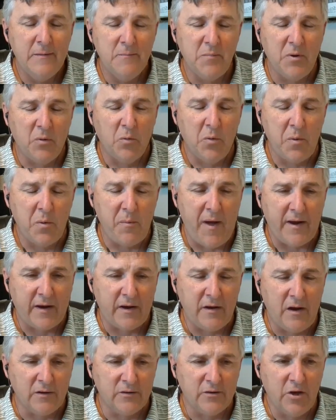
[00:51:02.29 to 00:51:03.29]
But we'll be back
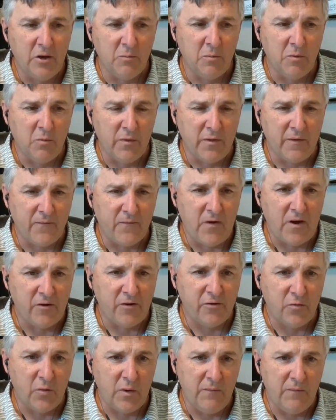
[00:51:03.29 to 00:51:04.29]
in October with a fresh
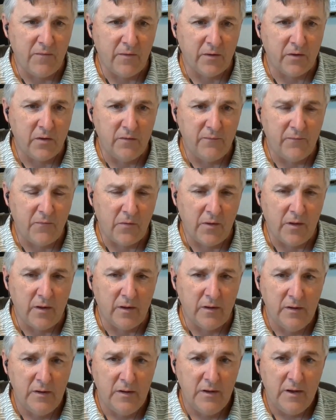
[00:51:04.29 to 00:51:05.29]
sweep for the
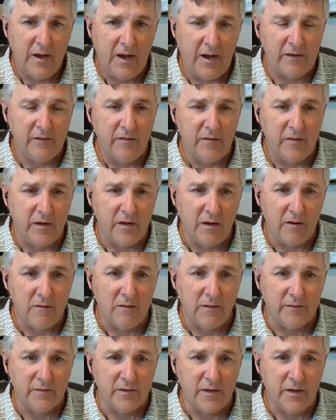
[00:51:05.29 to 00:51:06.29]
end of the year.
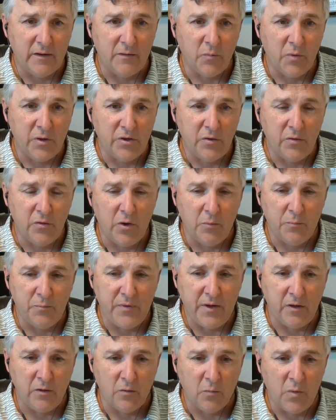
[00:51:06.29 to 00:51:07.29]
And we do hope
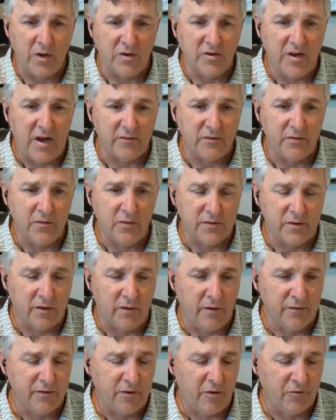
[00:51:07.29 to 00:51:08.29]
that you'll reach out to us on
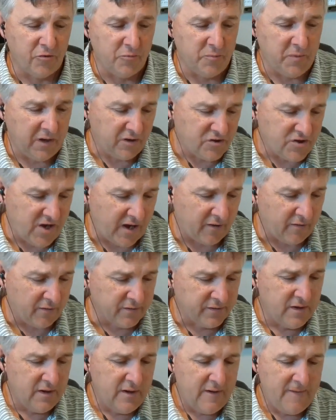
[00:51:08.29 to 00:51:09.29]
all social media
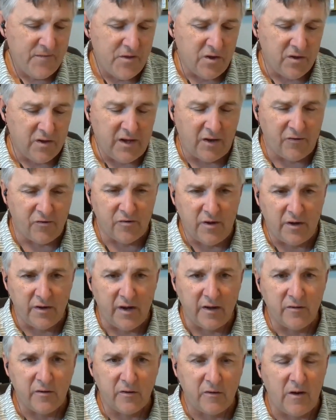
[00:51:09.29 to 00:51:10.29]
channels. You can catch us on
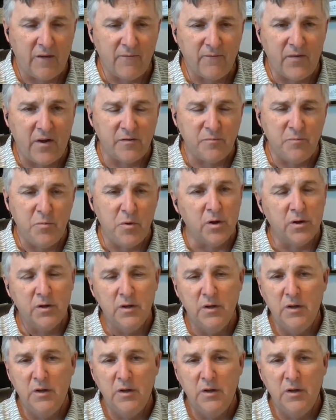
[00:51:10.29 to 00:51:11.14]
Instagram, Facebook,